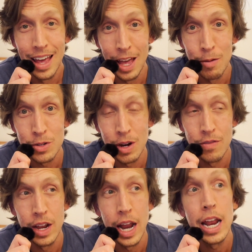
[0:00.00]
It was great
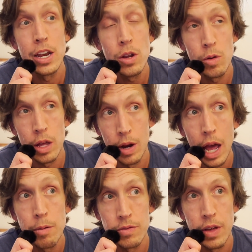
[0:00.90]
fun. And I do, like, when
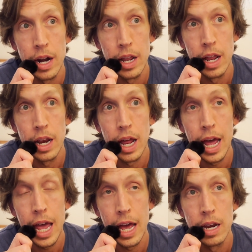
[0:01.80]
I was a flight attendant,
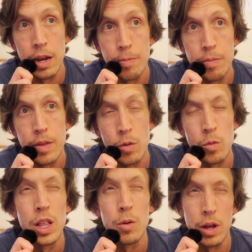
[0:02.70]
I had
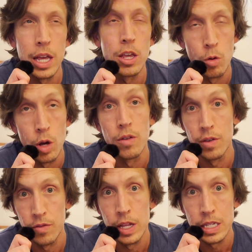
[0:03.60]
really what, like, you could have,
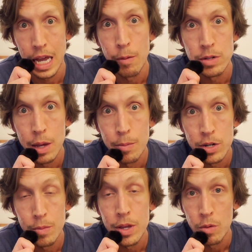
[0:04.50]
if this guy was taking a
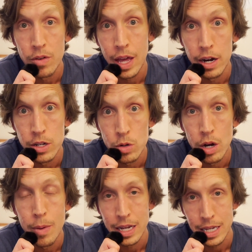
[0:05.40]
picture of me, you would have counted as
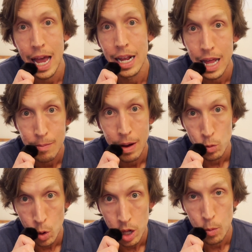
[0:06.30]
3 bags. I had like my
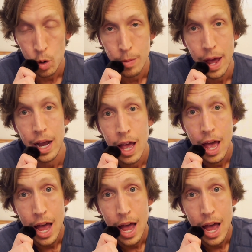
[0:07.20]
rollerboard bag.